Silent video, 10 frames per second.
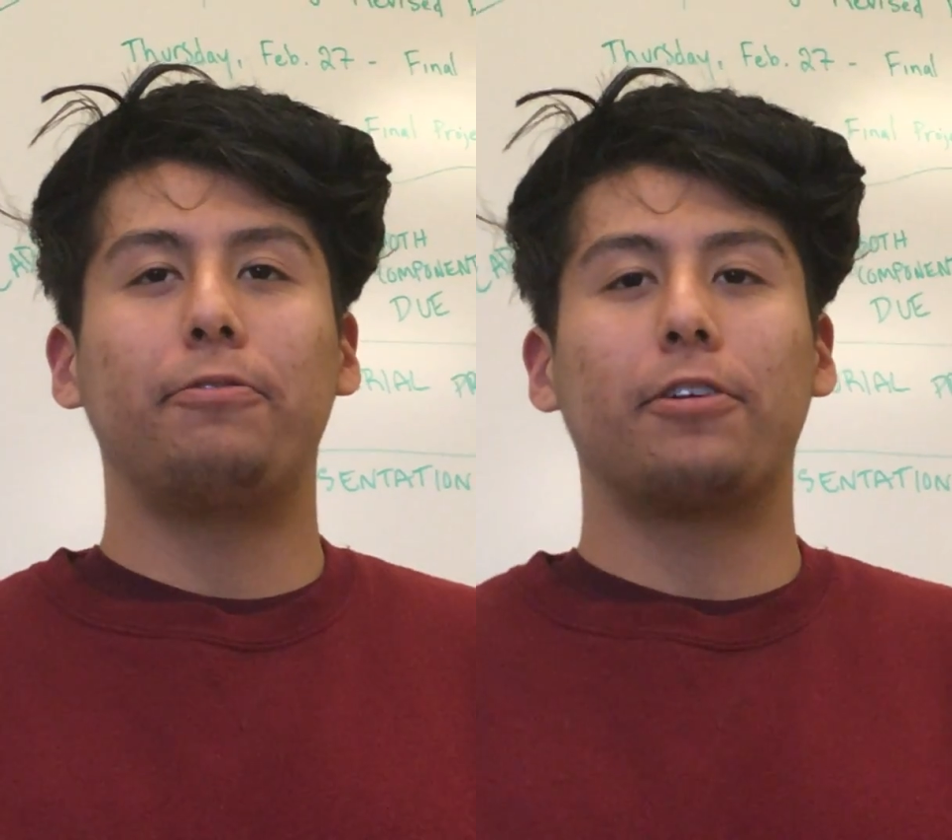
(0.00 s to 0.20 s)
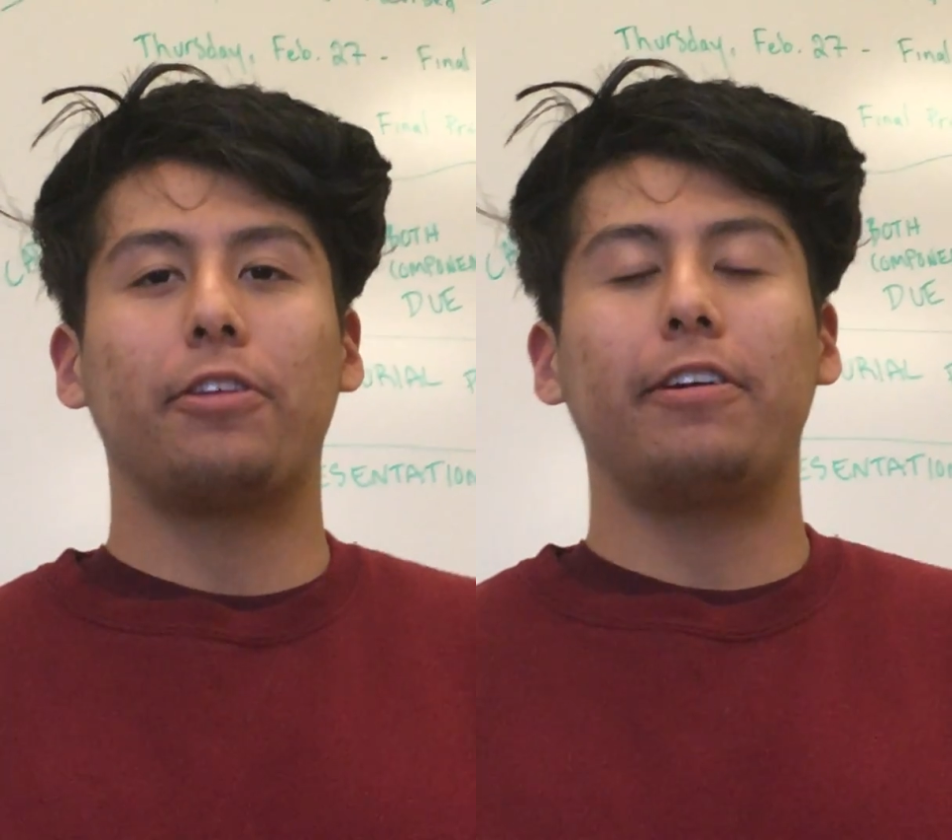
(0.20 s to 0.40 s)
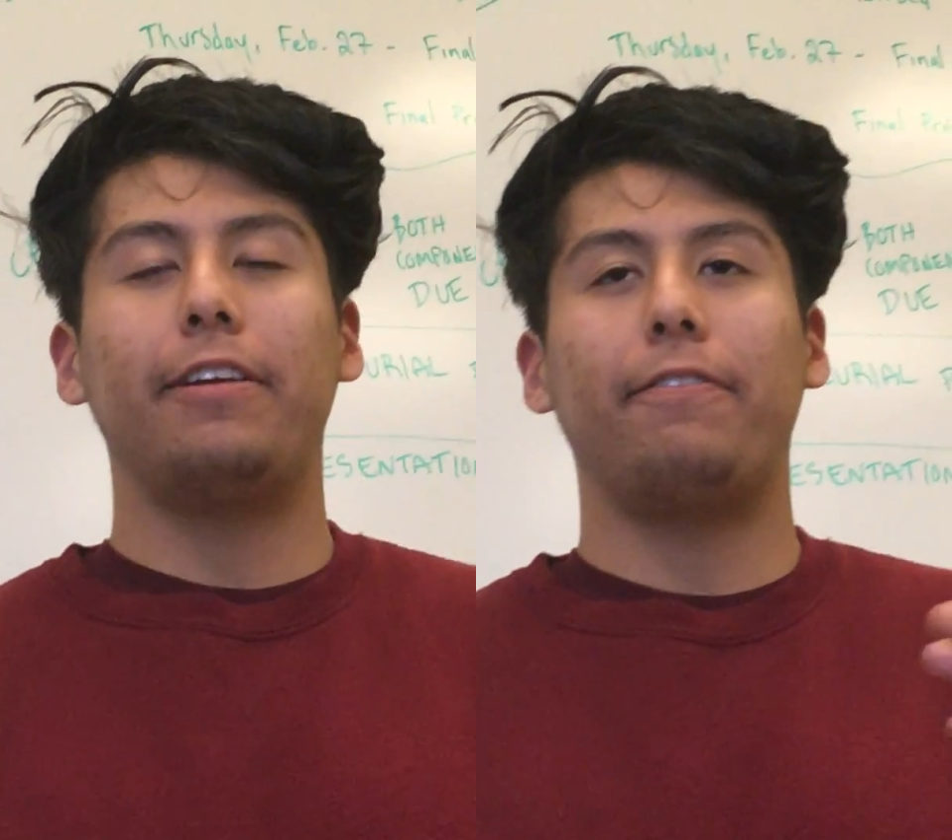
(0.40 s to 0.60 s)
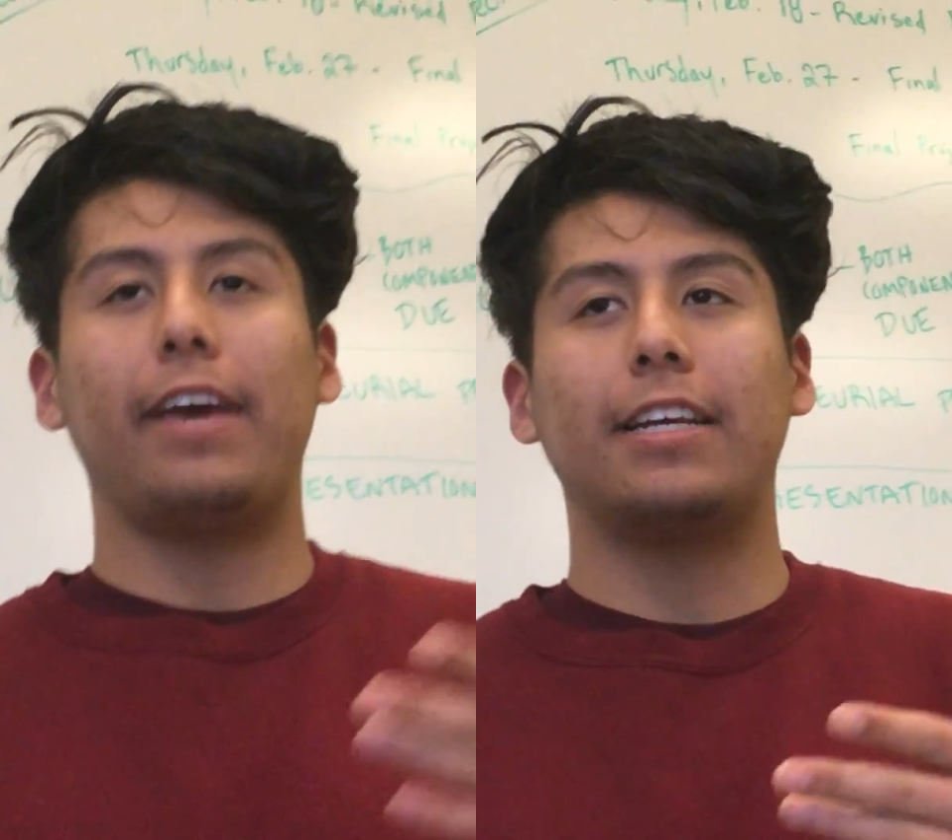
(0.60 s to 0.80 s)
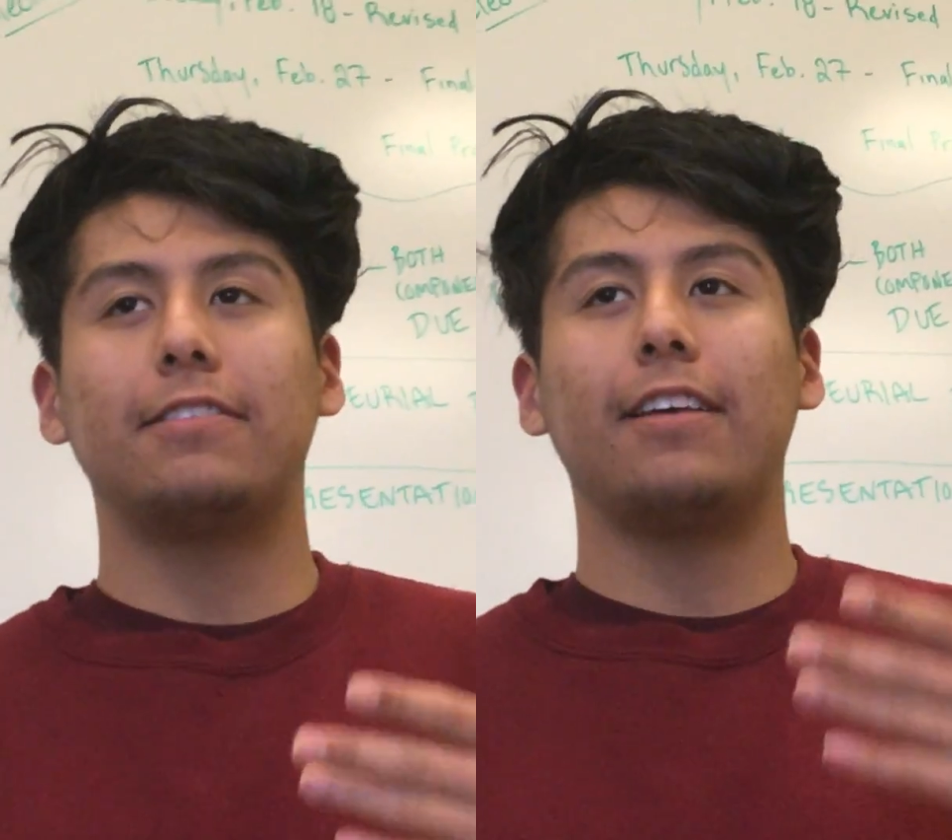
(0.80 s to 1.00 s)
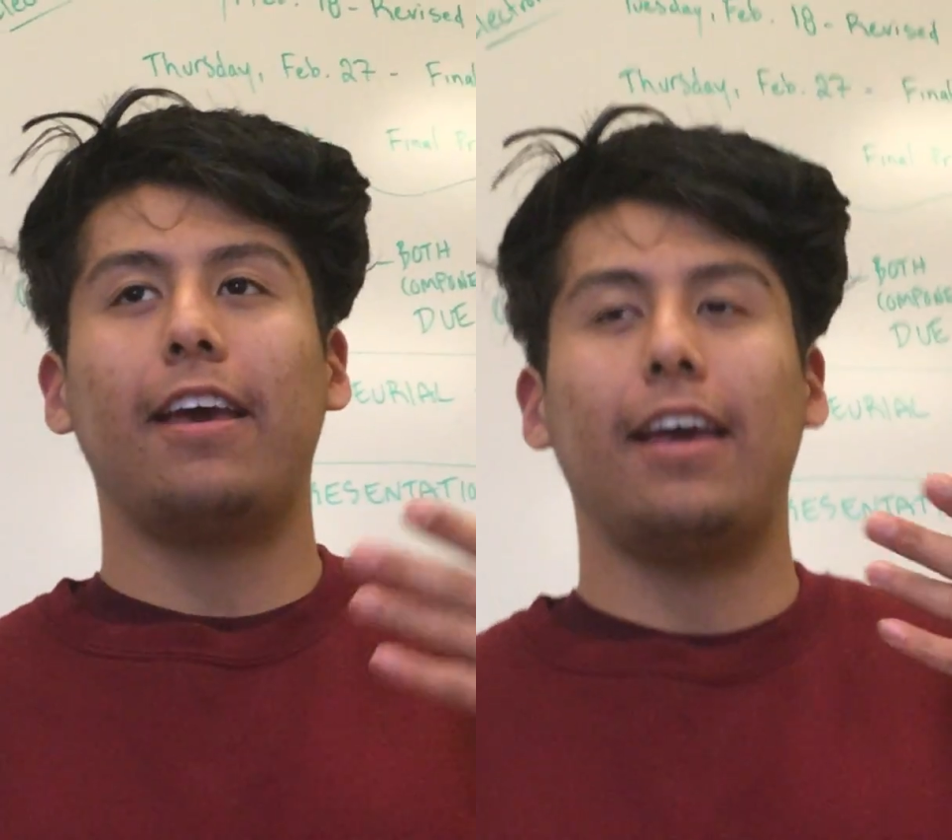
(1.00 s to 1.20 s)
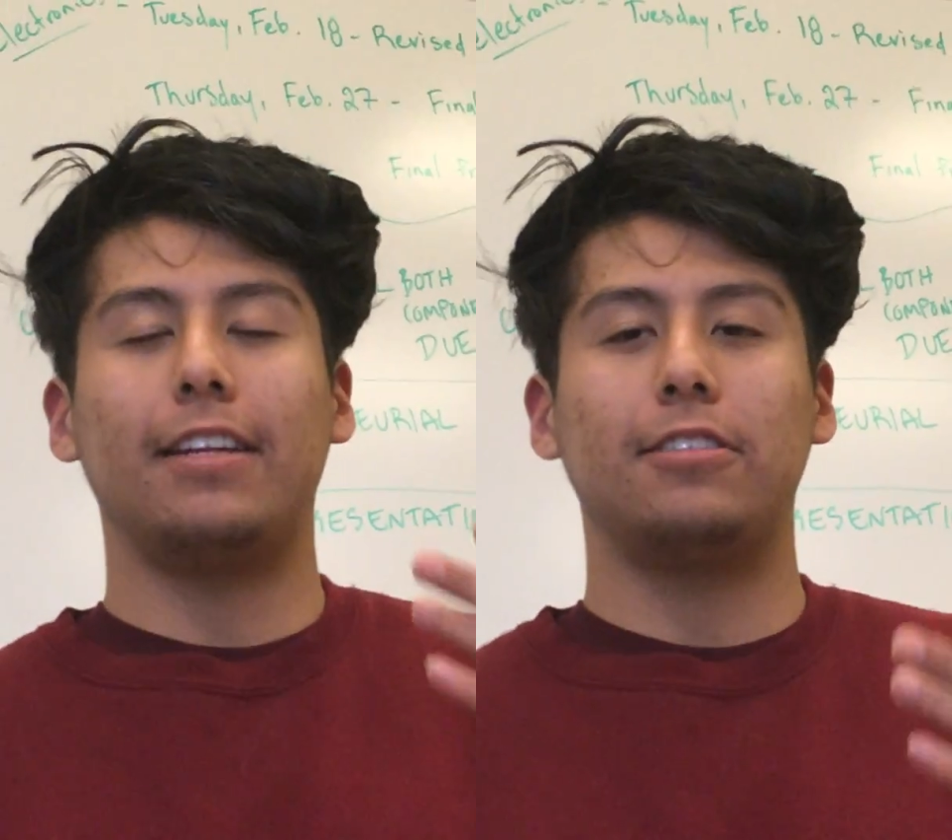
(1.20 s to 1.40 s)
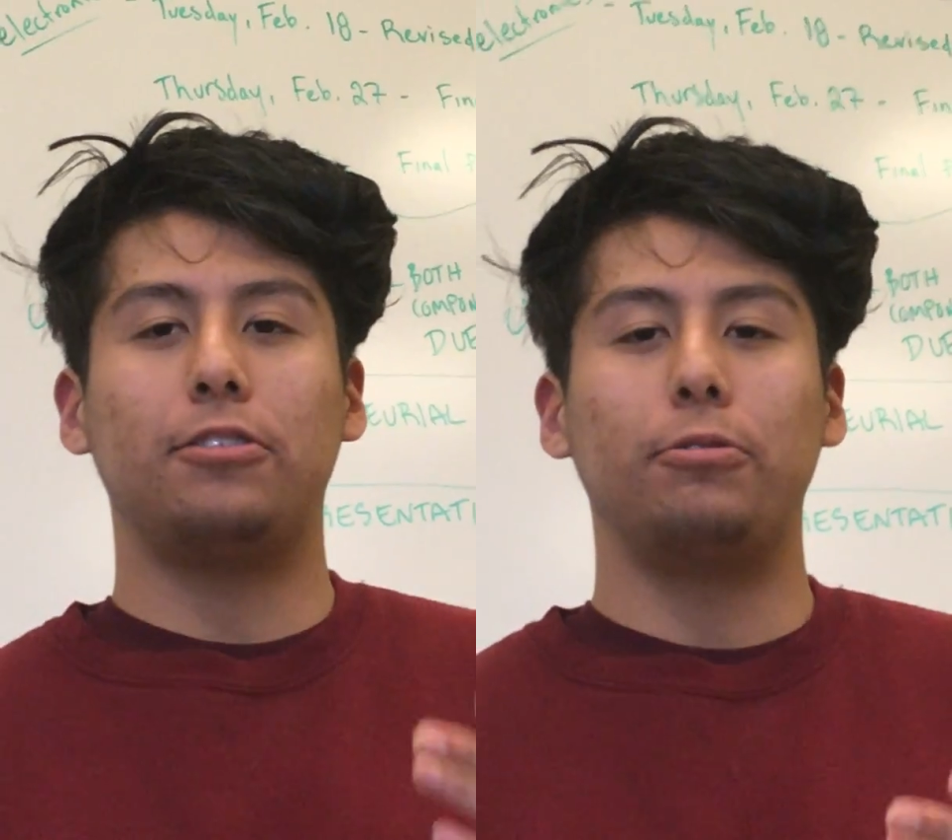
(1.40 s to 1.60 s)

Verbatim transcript: further advance and